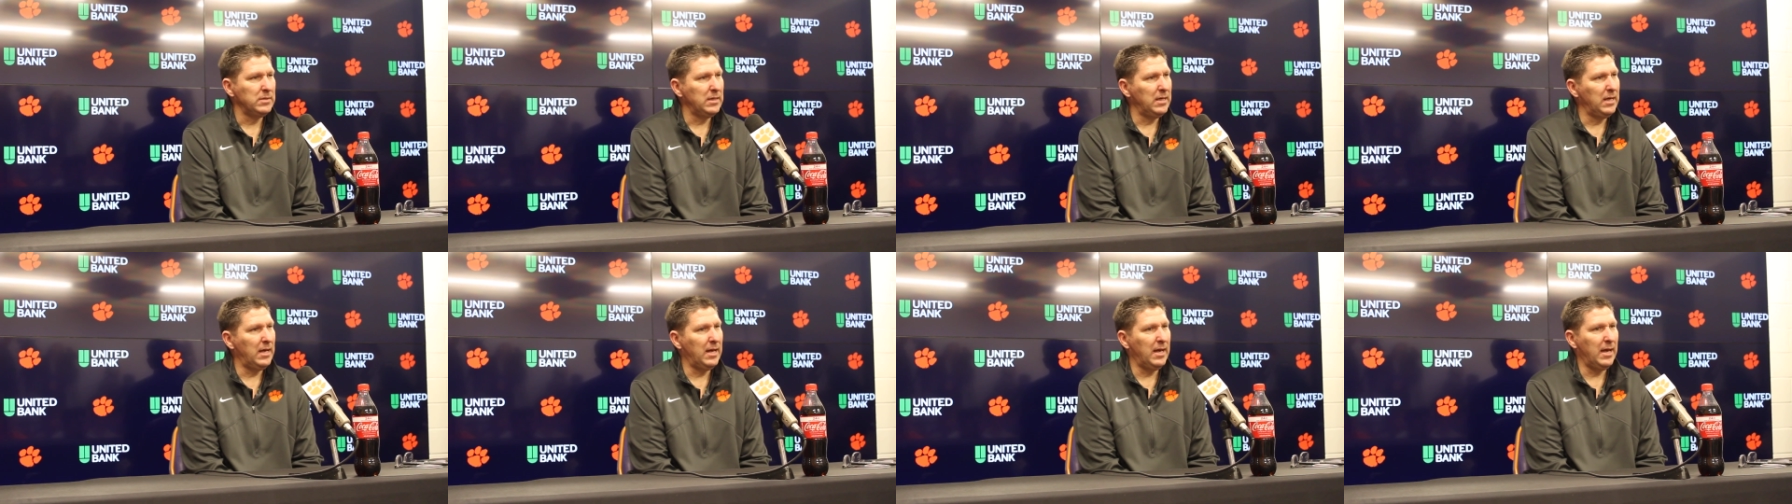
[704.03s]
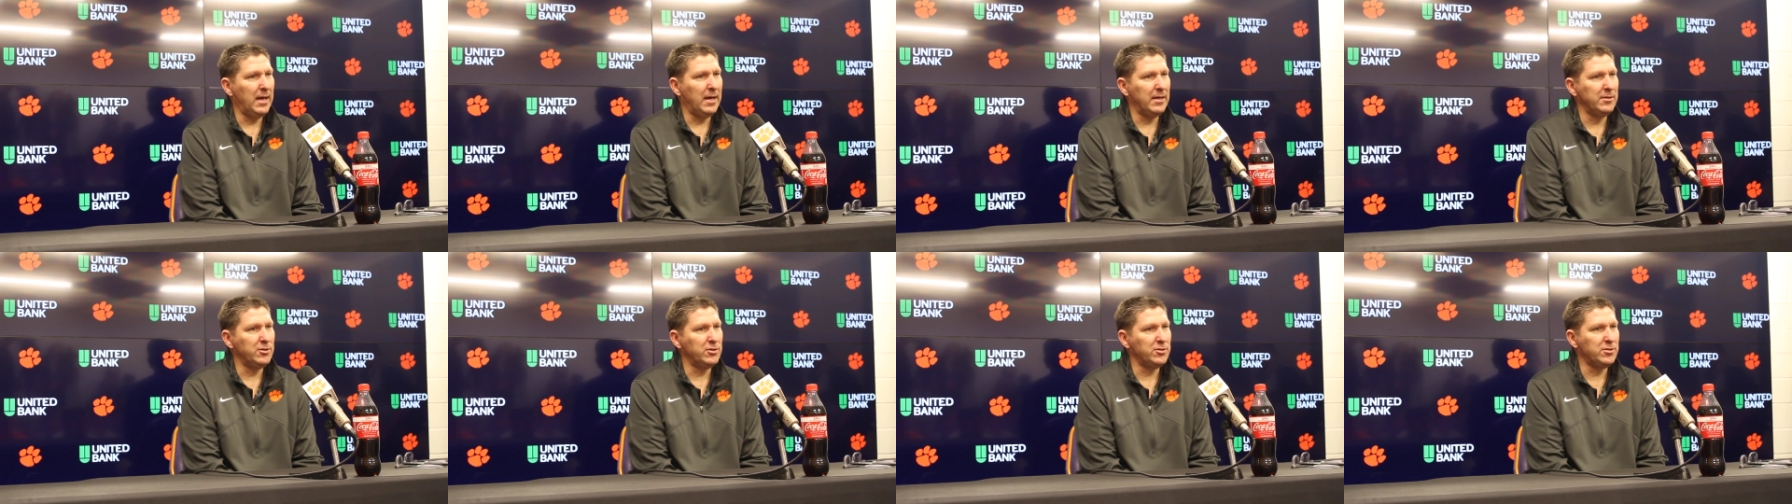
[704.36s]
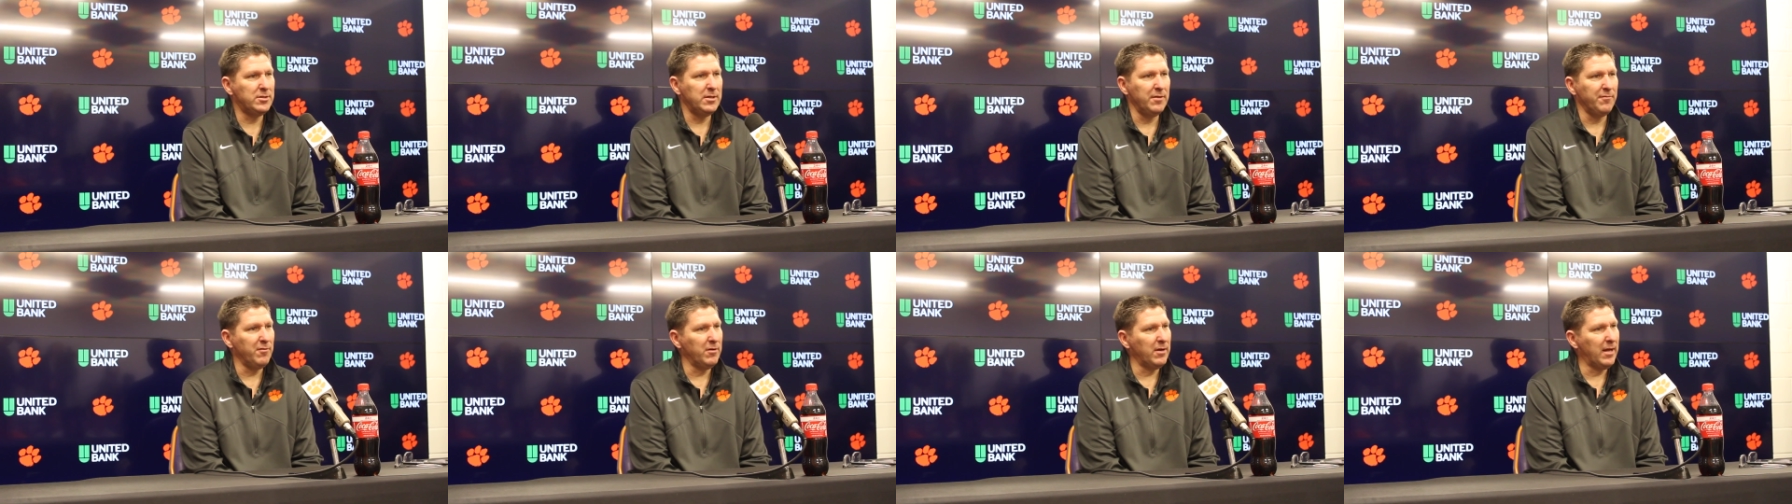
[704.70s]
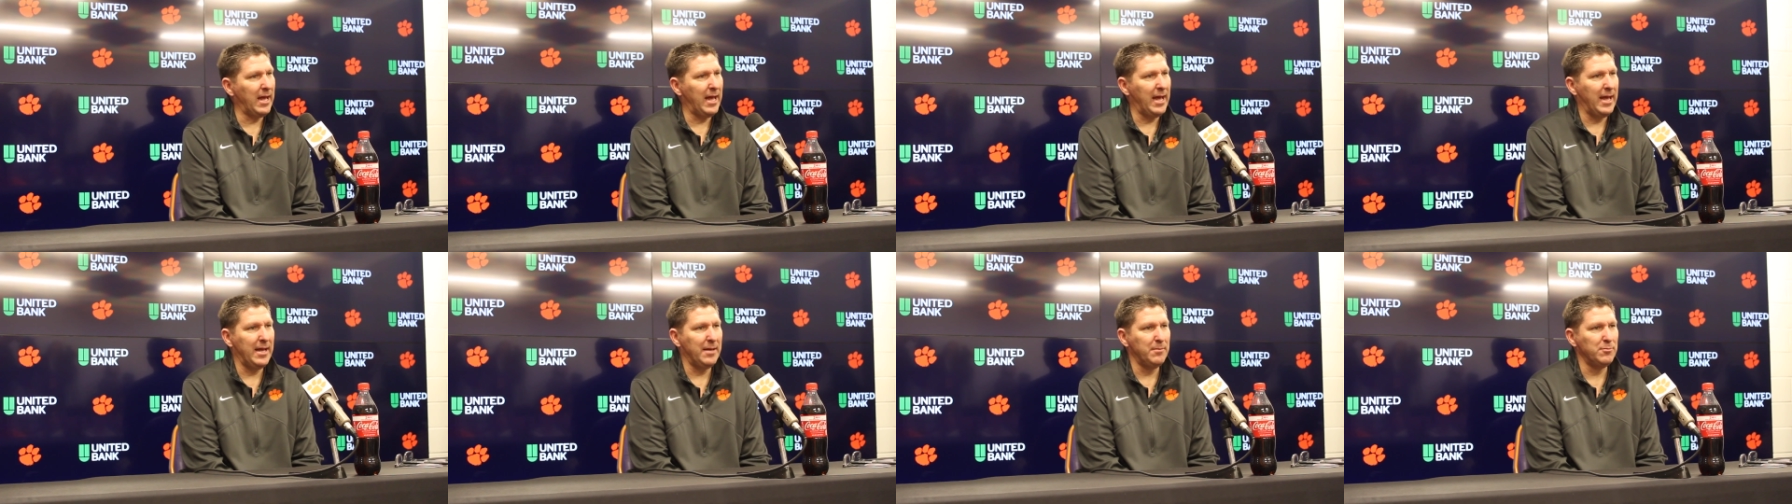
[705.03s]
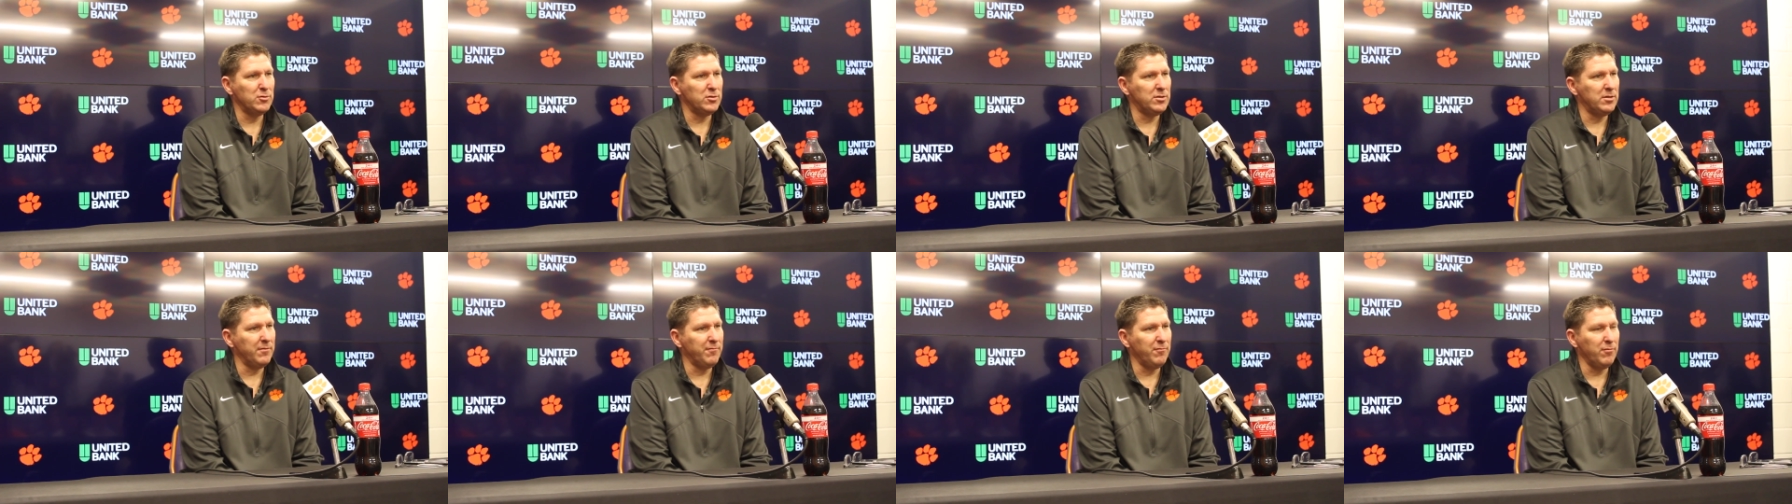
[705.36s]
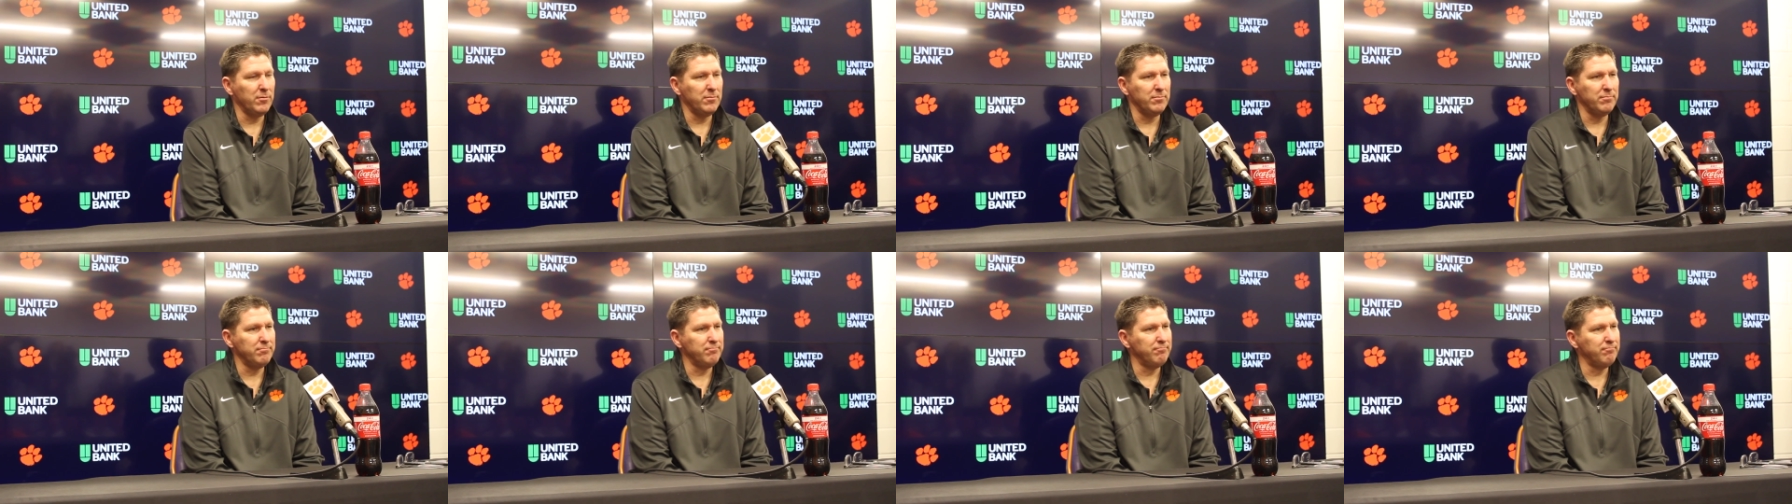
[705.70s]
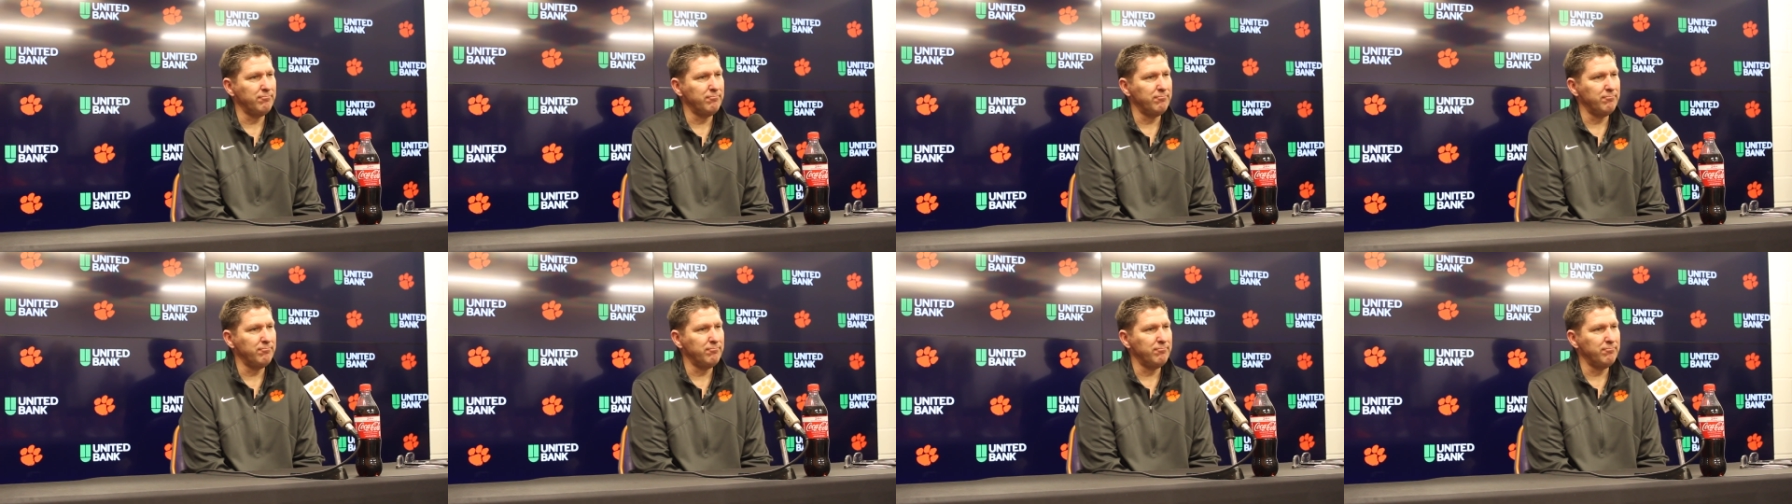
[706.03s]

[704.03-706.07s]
Yeah, just different games, different,